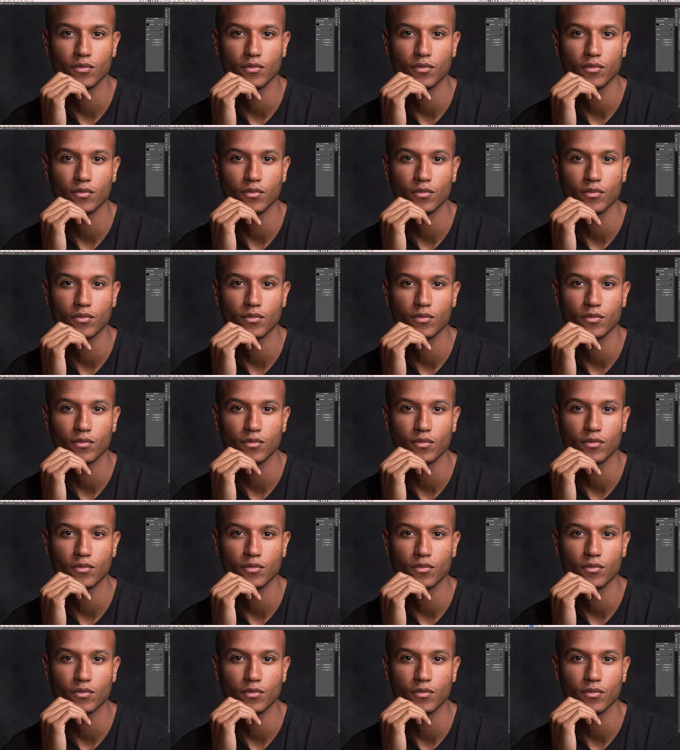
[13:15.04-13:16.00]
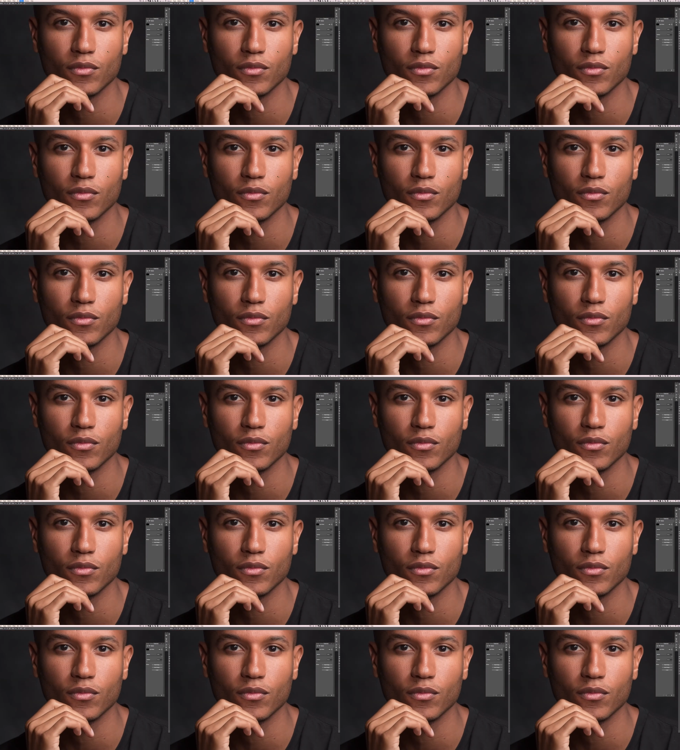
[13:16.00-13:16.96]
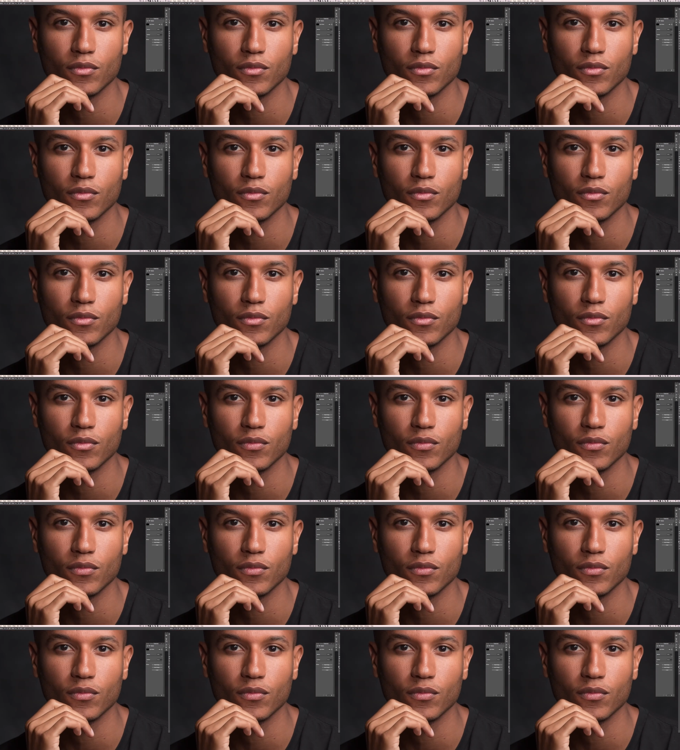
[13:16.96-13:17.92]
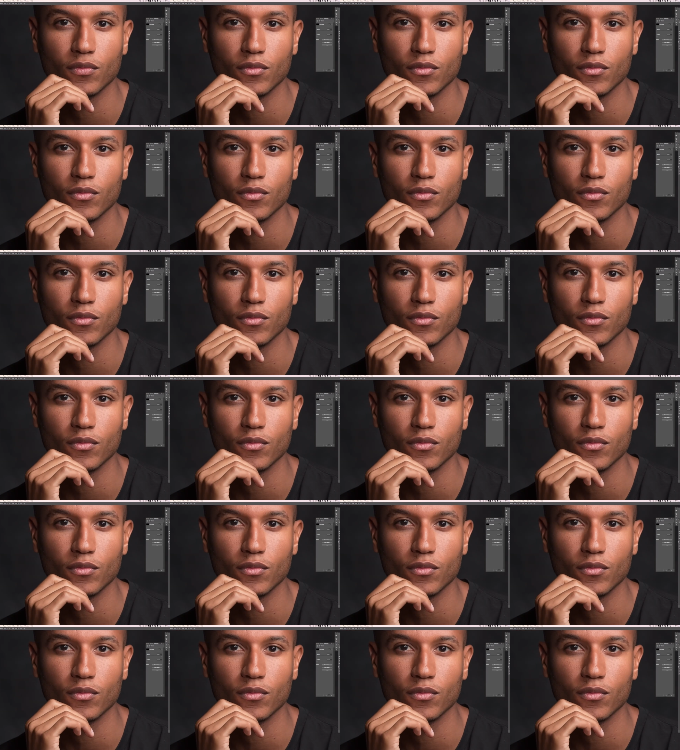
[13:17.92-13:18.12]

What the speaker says: No one is speaking in this clip.